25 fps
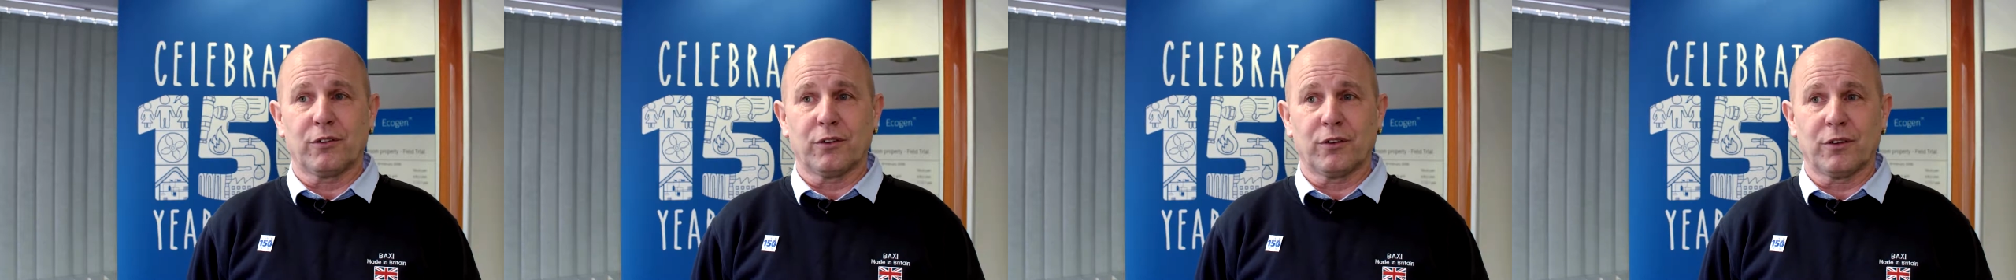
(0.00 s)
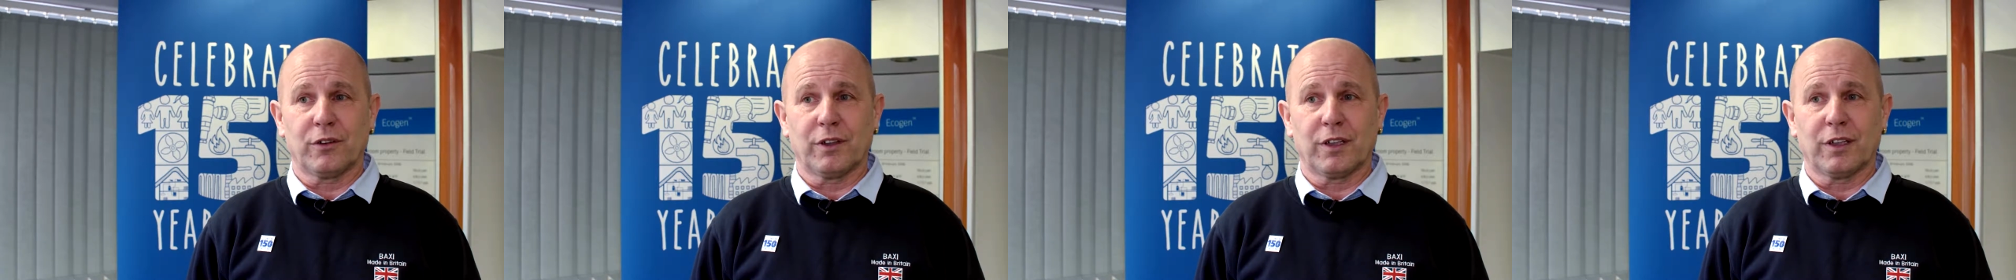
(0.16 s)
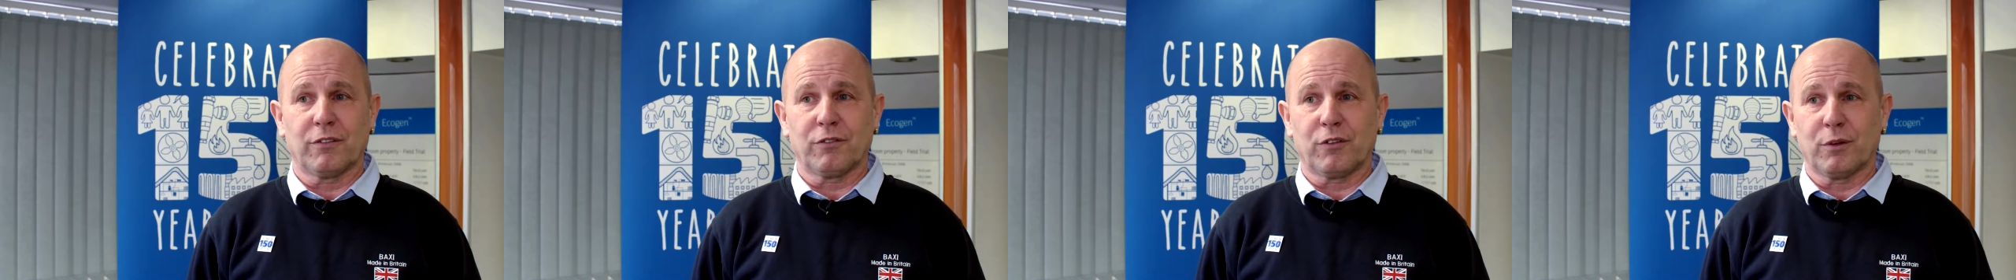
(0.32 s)

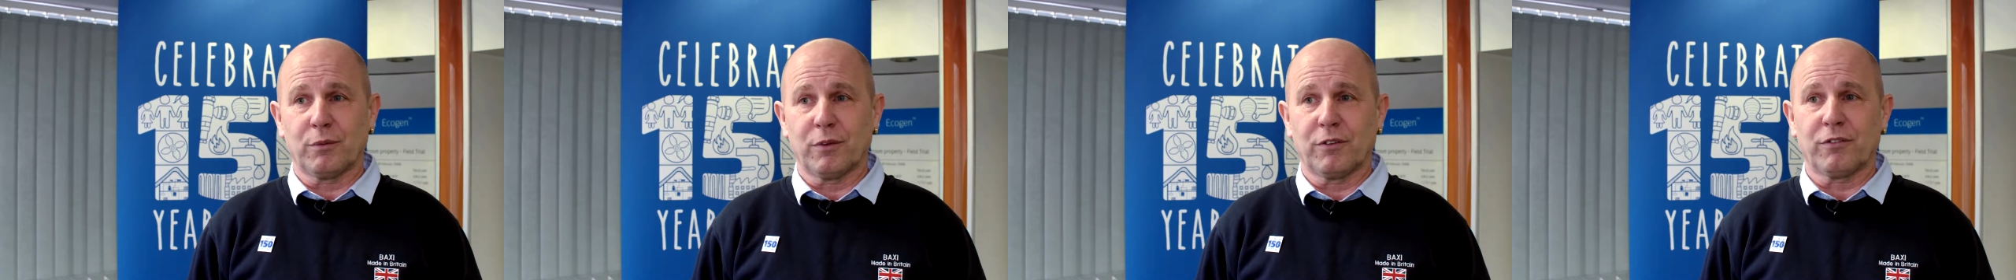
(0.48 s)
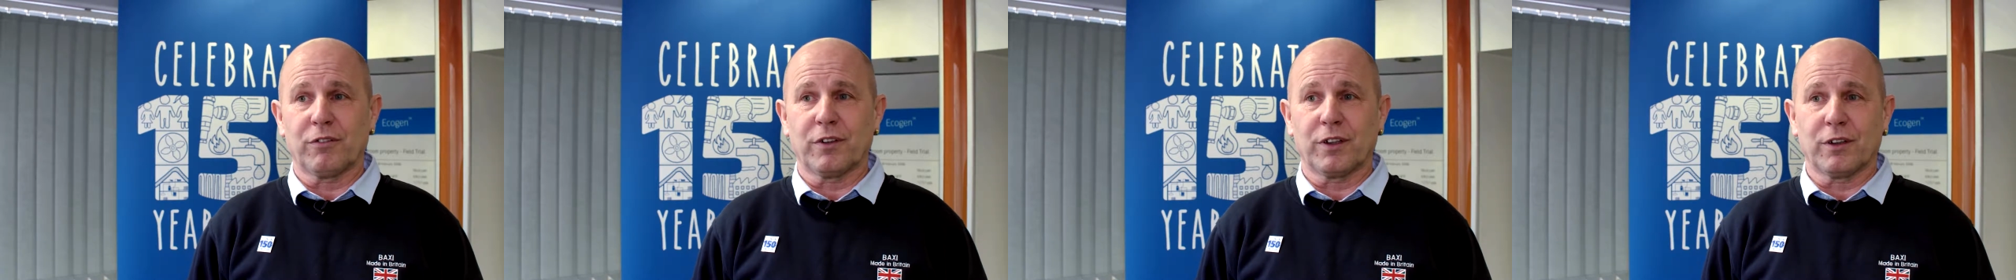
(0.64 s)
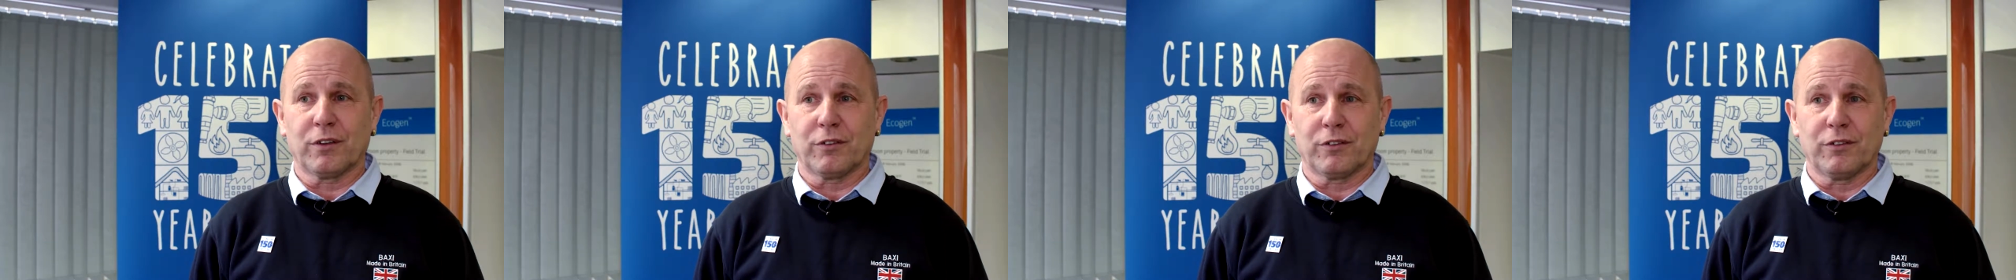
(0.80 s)
so I have to be
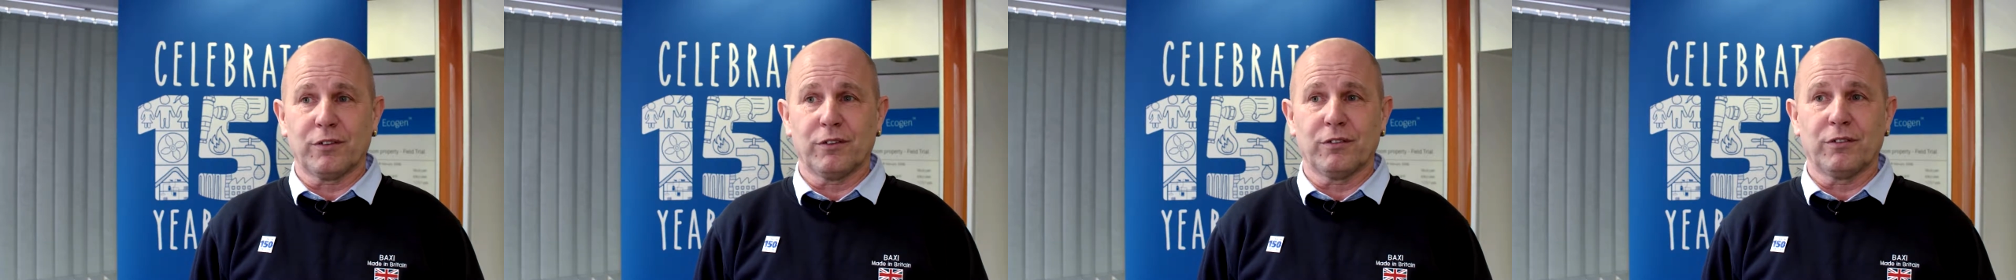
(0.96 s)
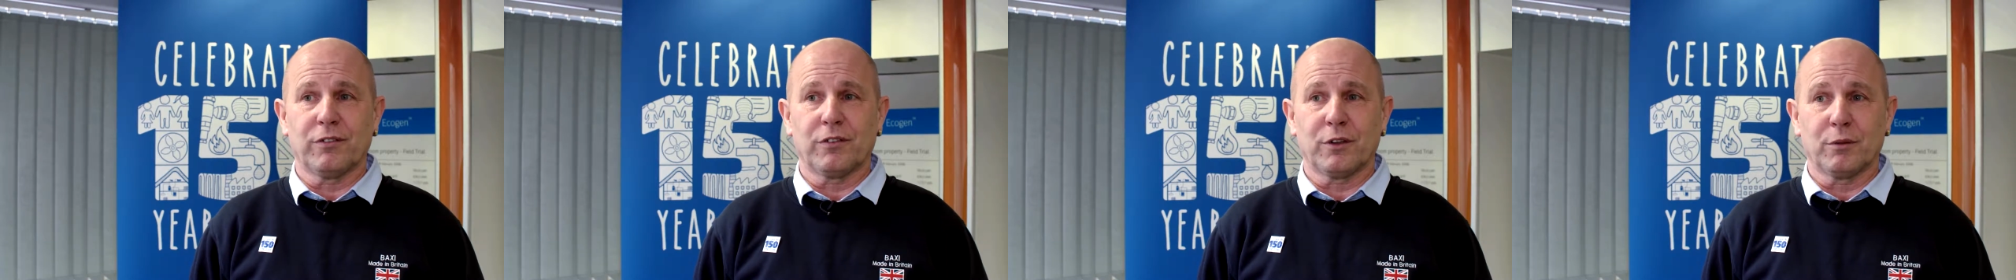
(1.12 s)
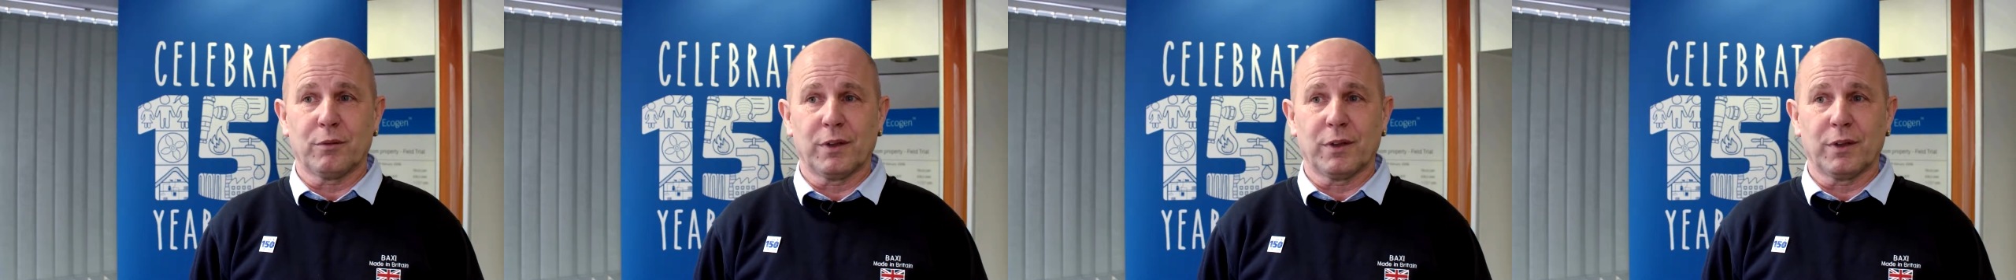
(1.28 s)
thankful to